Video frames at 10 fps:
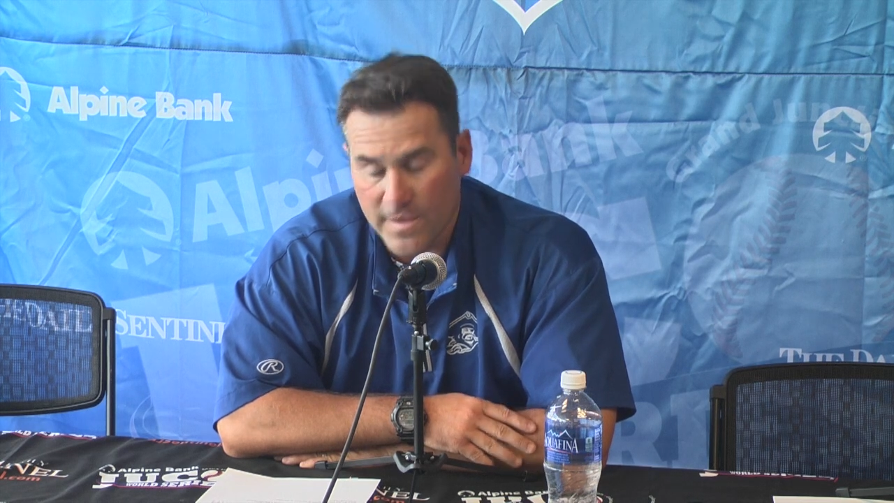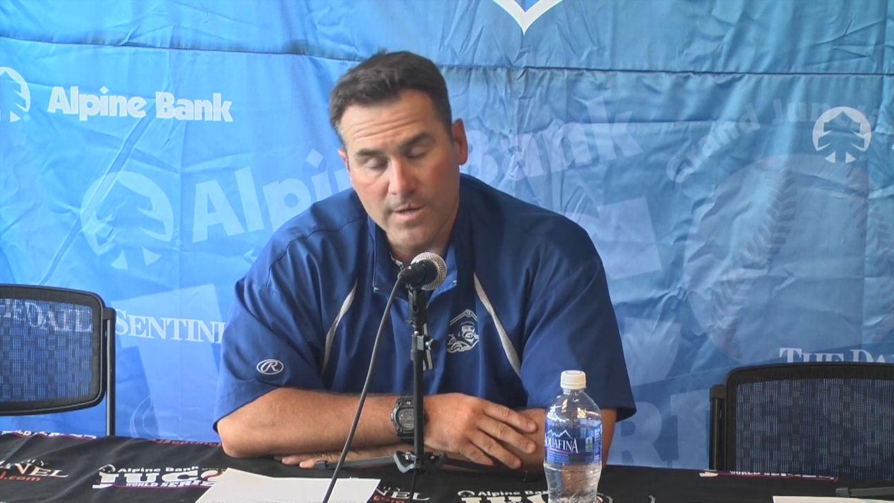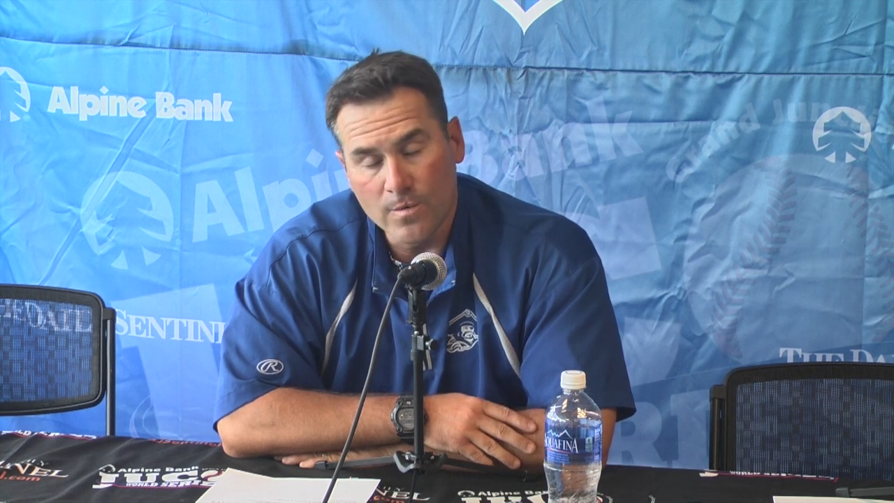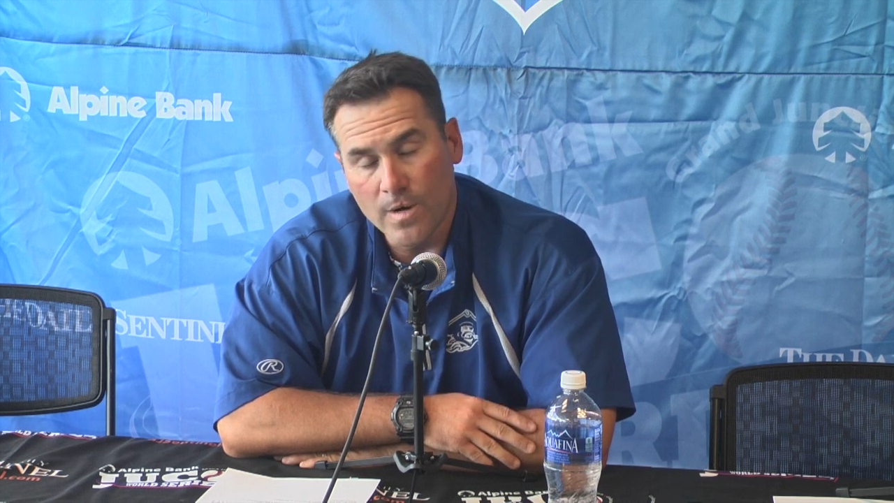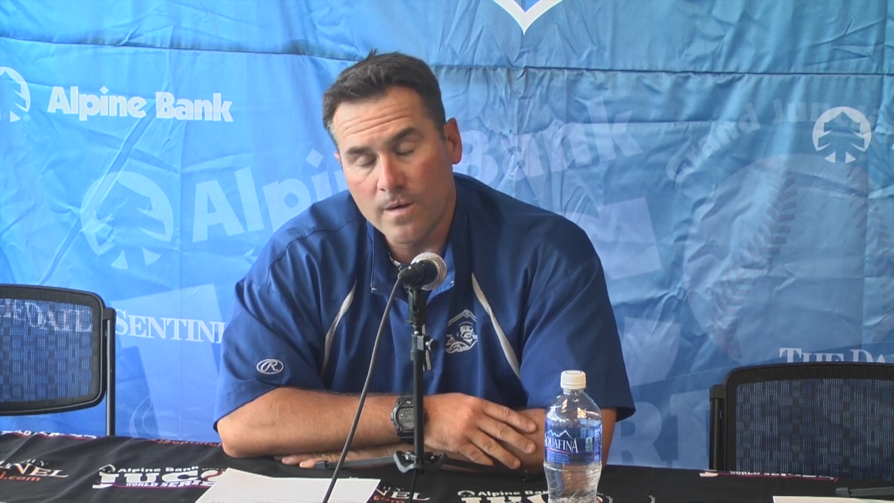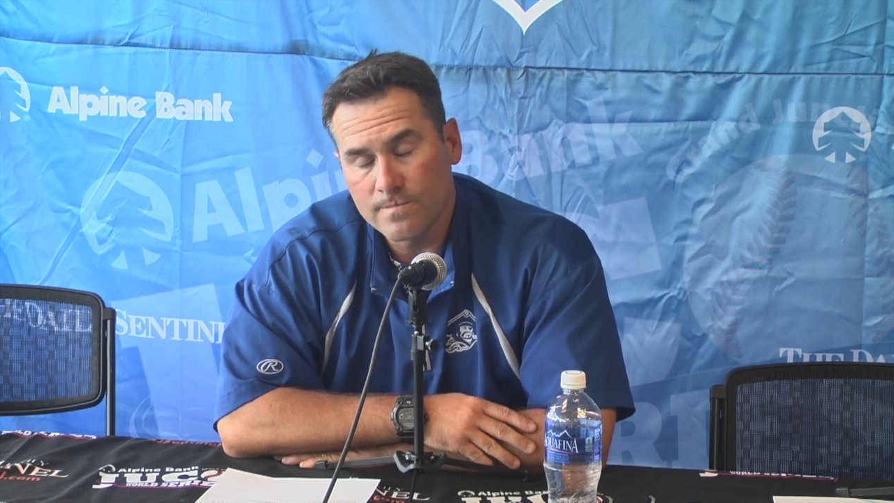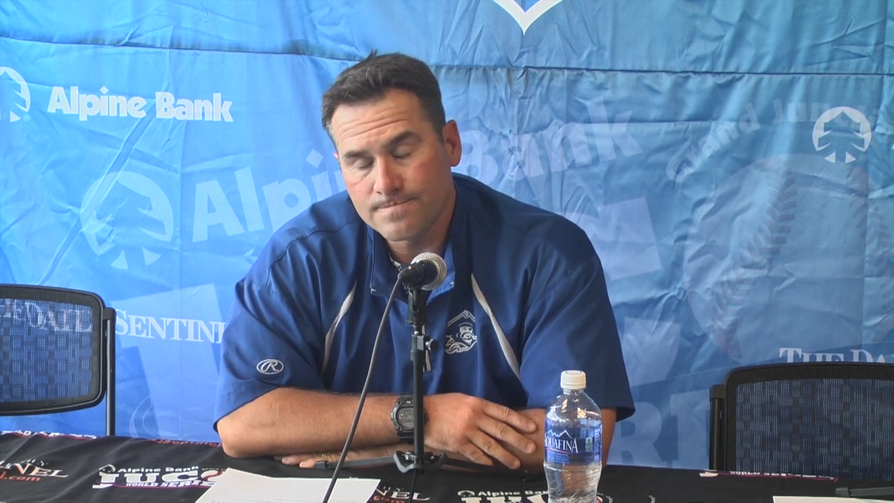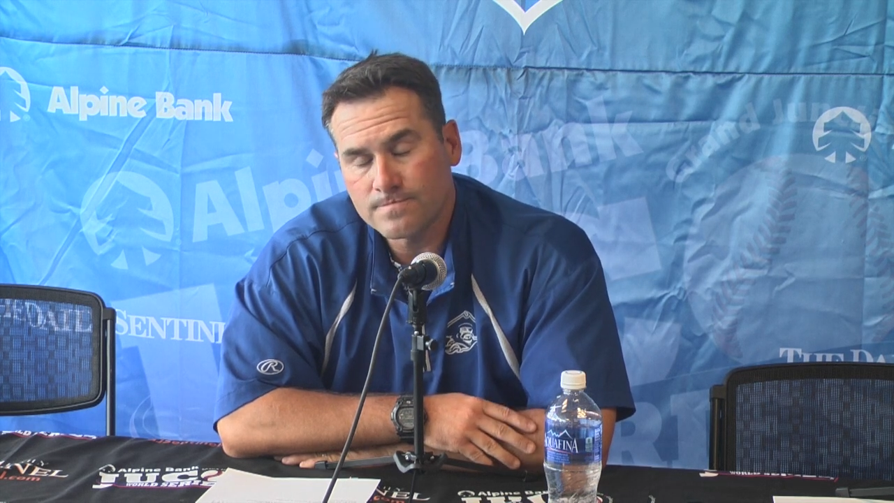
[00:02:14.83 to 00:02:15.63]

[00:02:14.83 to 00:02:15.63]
they do well.